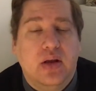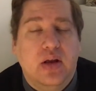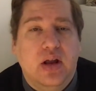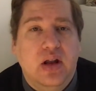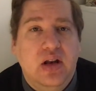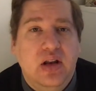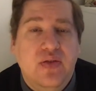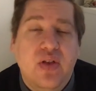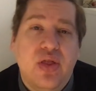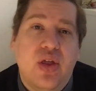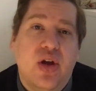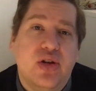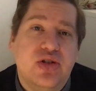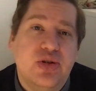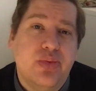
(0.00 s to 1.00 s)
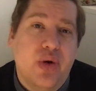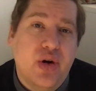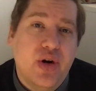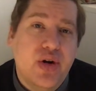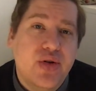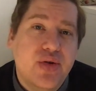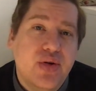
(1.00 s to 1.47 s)
And even though
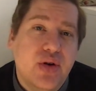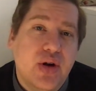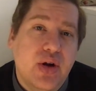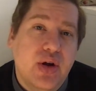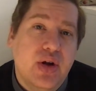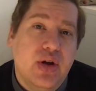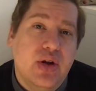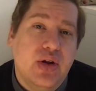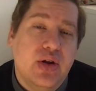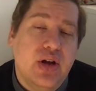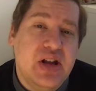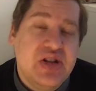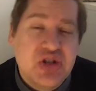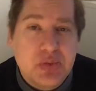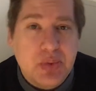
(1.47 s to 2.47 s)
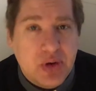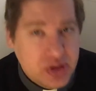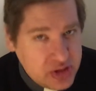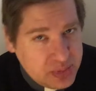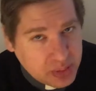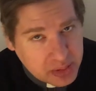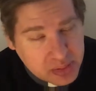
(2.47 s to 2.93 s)
tomorrow in
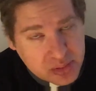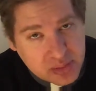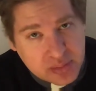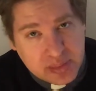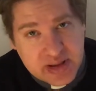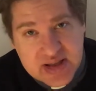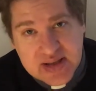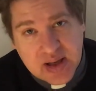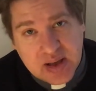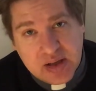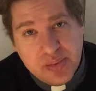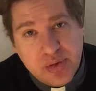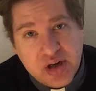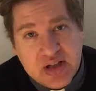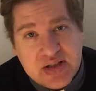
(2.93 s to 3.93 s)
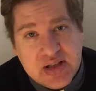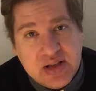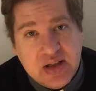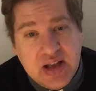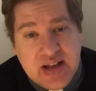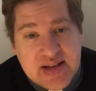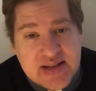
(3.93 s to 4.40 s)
spirit we will be celebrating
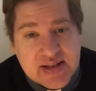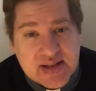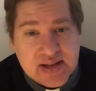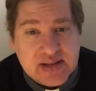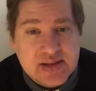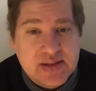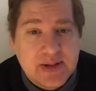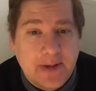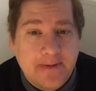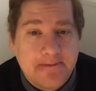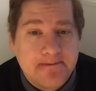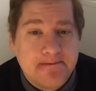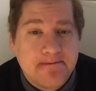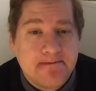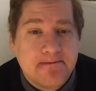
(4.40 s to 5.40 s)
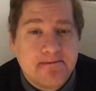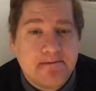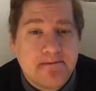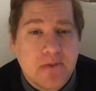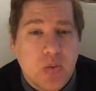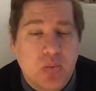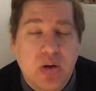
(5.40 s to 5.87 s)
Easter,
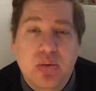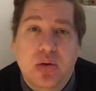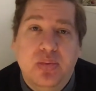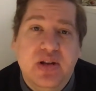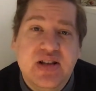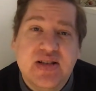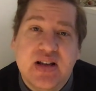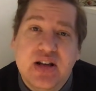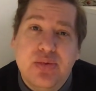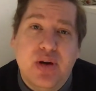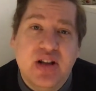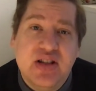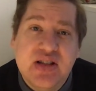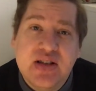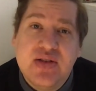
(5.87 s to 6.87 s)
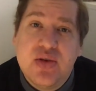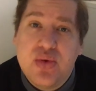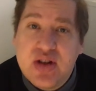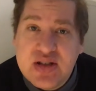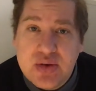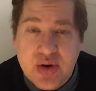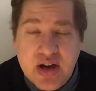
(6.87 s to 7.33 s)
we will be celebrating the
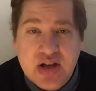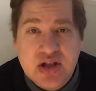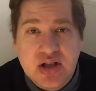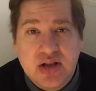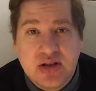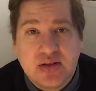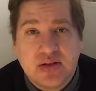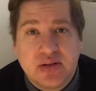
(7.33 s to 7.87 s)
resurrection.